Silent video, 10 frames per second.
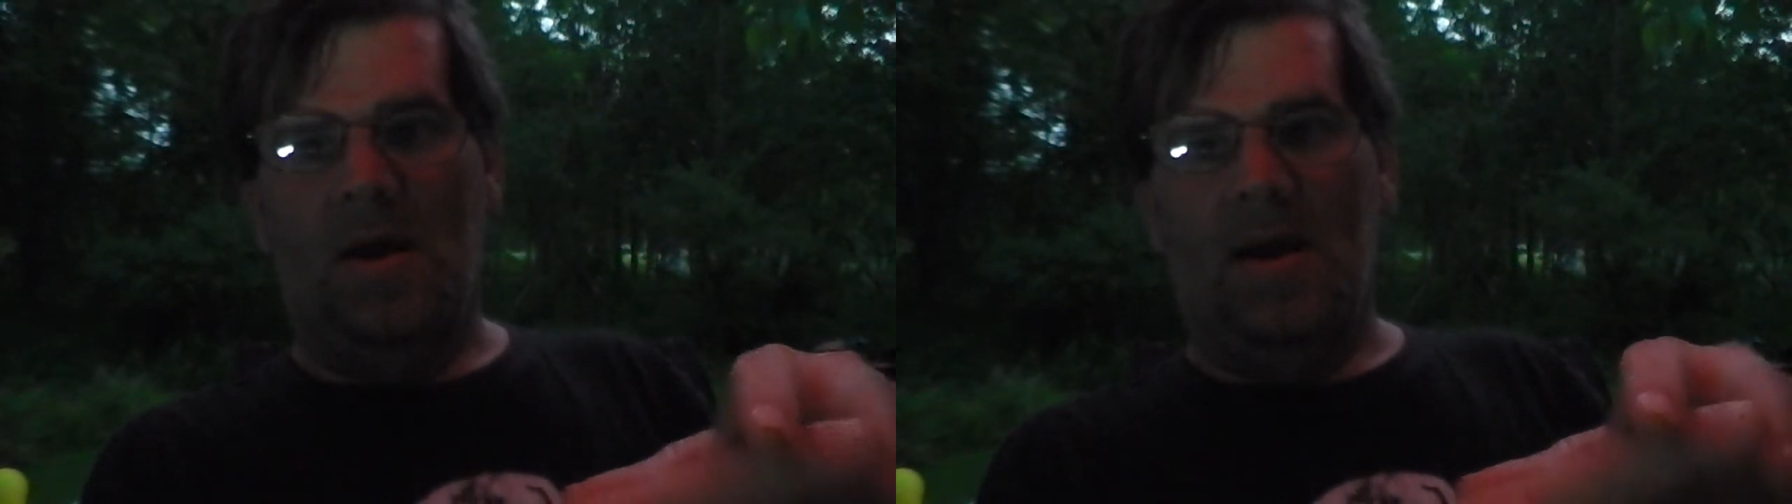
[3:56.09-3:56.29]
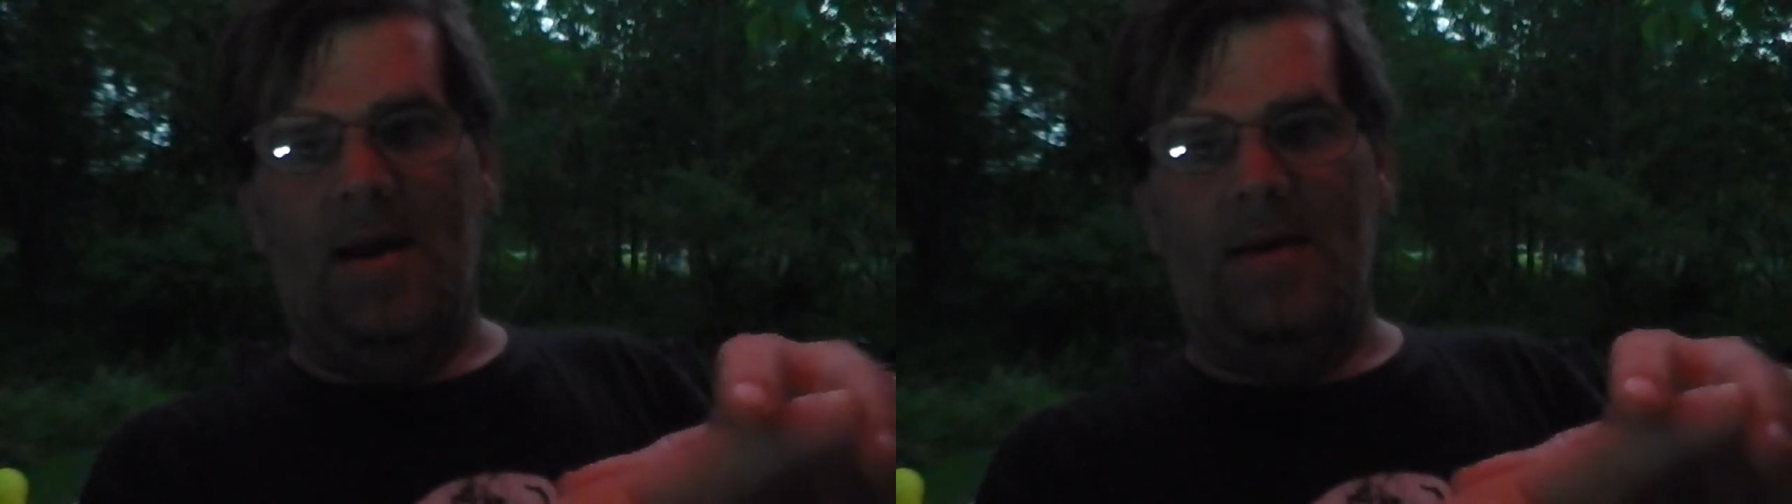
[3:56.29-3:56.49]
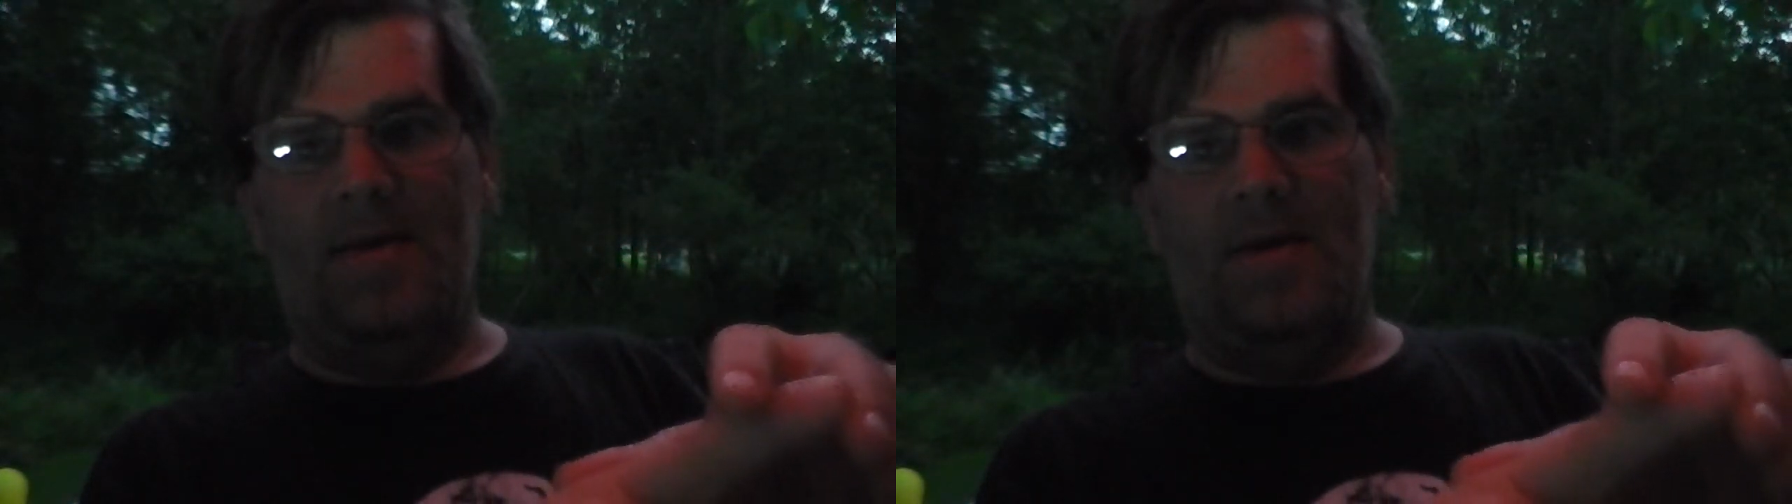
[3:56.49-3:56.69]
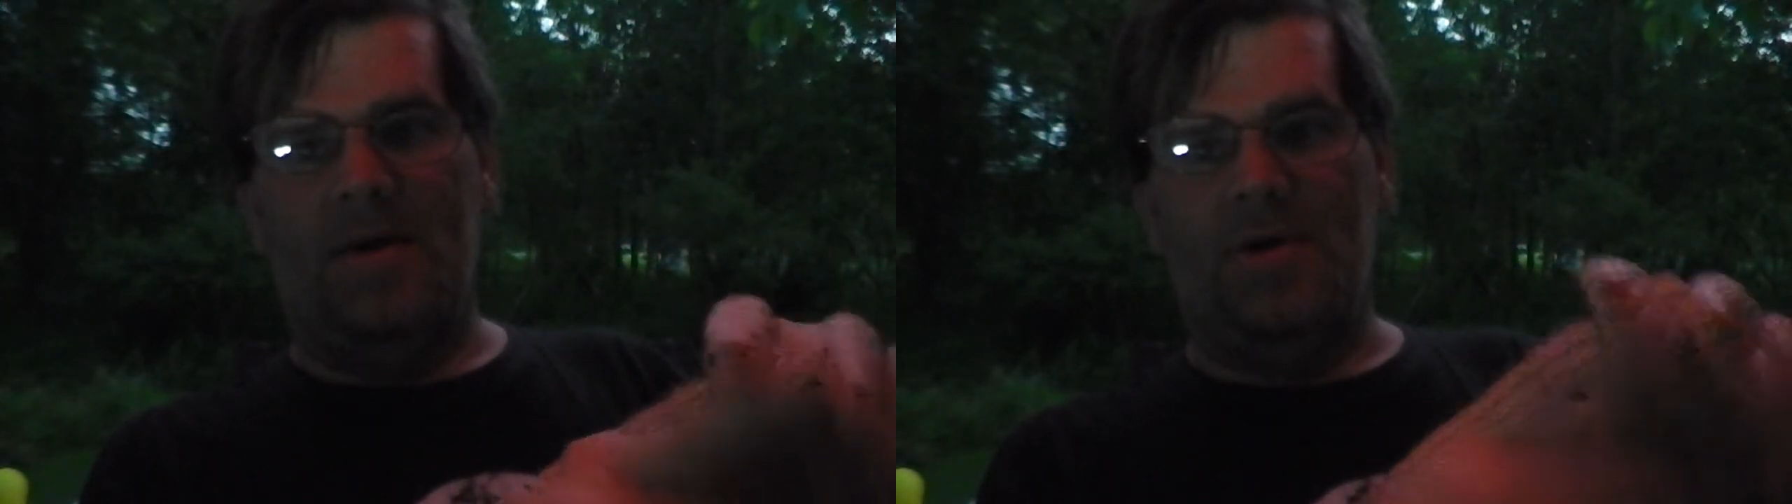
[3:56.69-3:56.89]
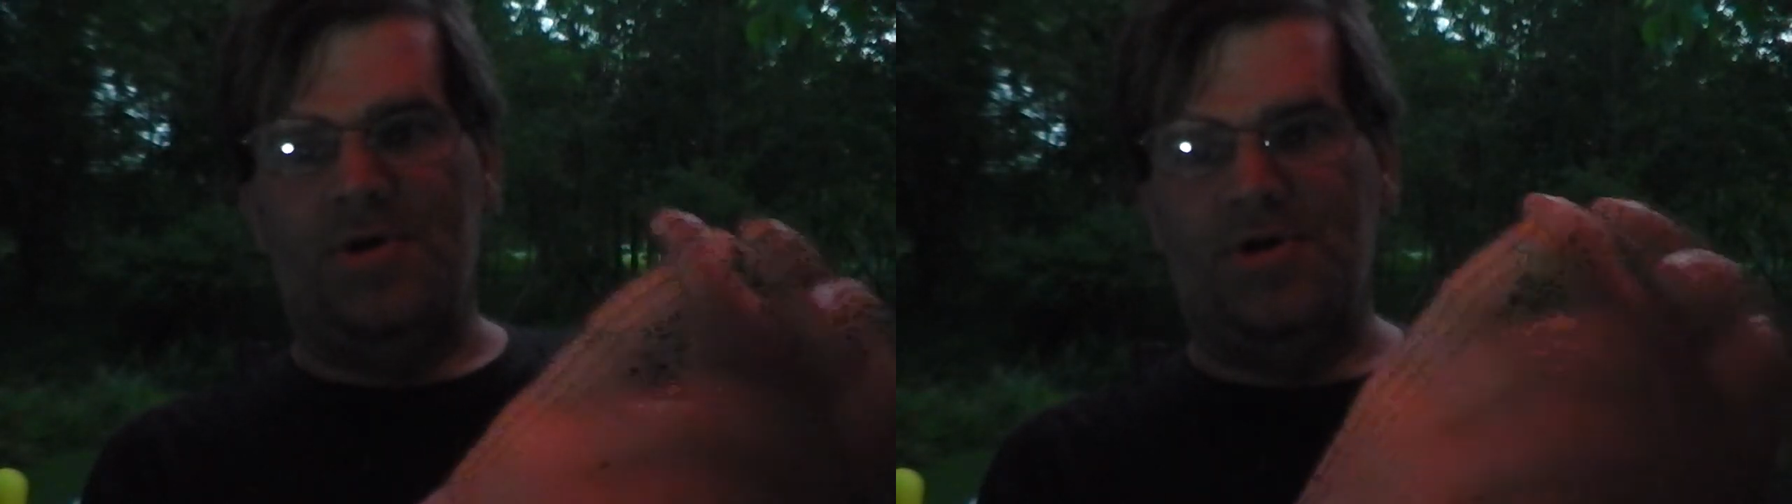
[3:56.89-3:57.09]
and
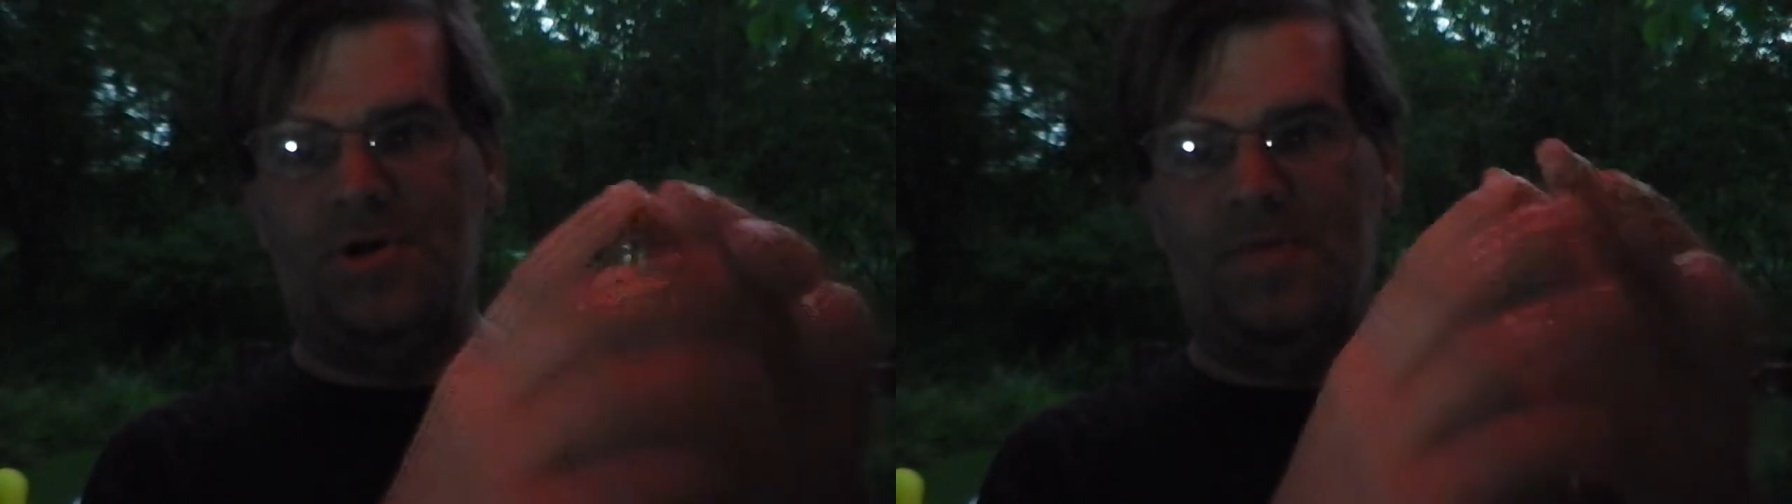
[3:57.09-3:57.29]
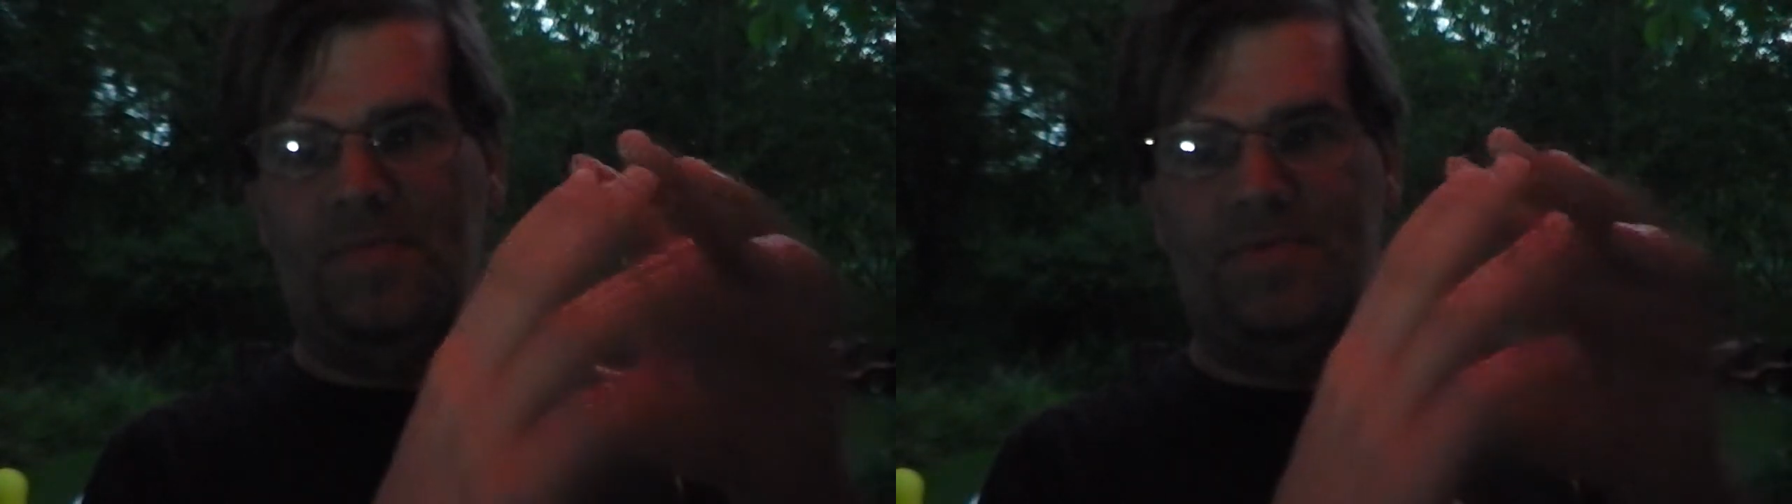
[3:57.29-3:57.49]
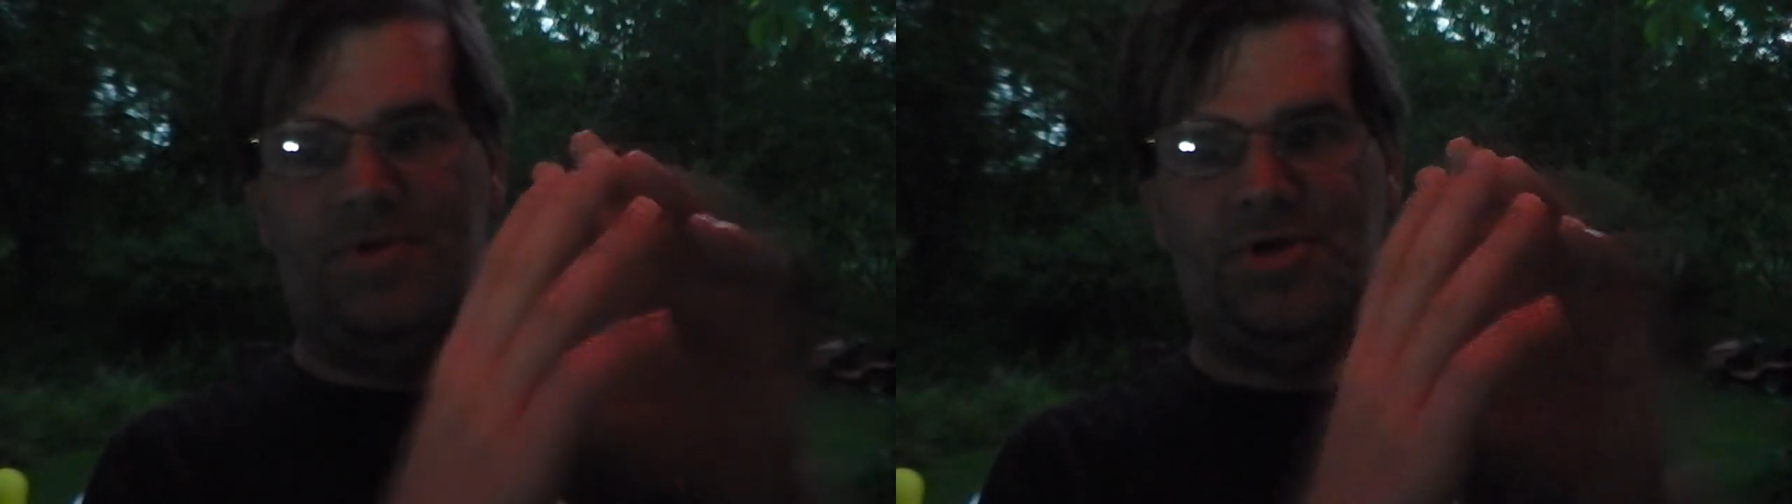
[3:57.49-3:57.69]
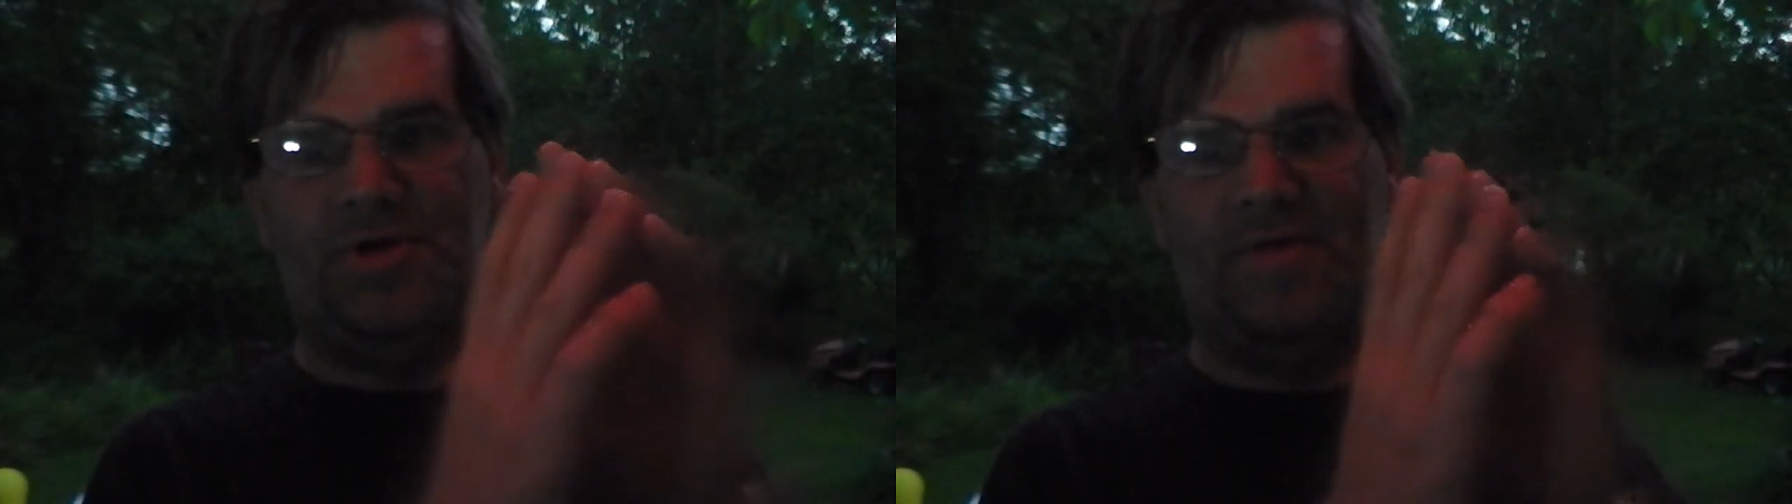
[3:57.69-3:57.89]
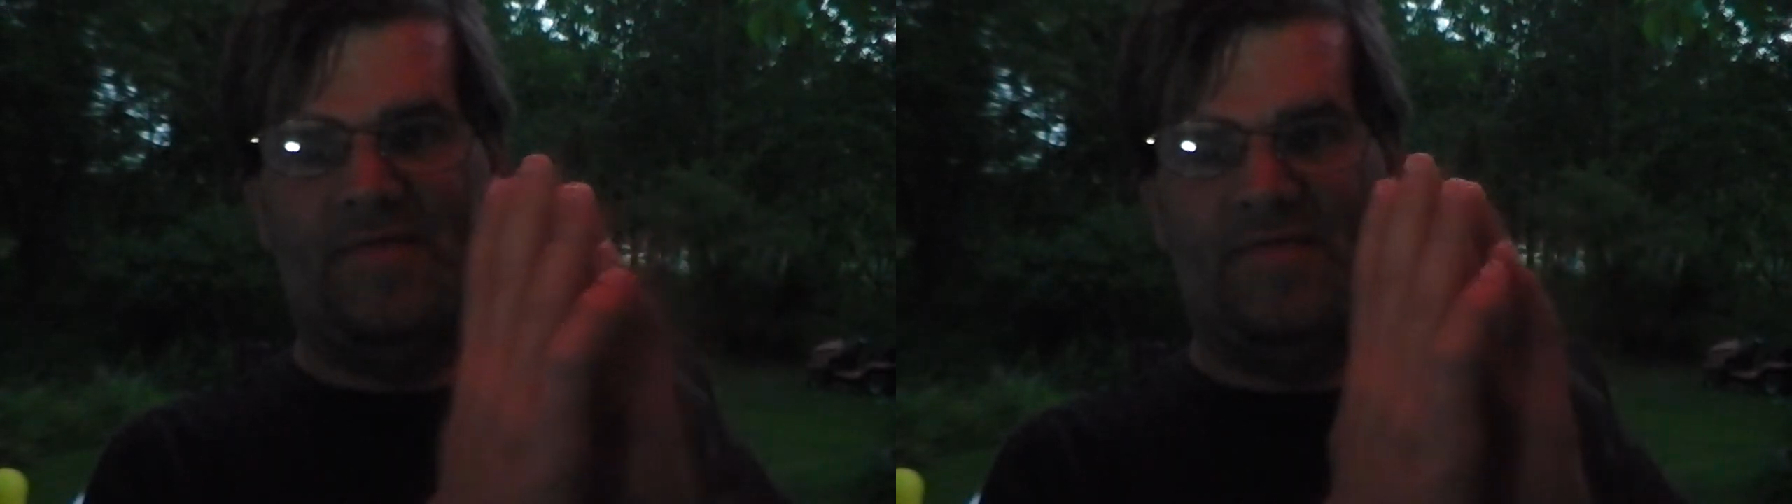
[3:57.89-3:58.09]
uh, she's a she's
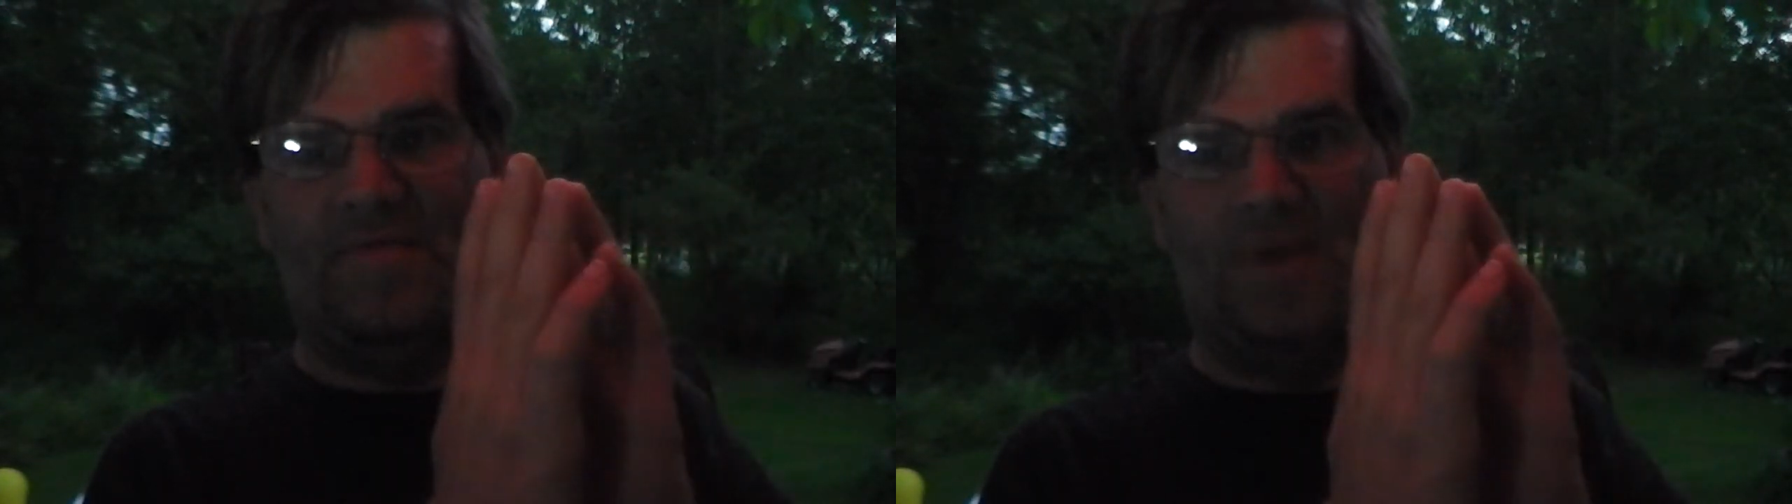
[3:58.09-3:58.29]
a,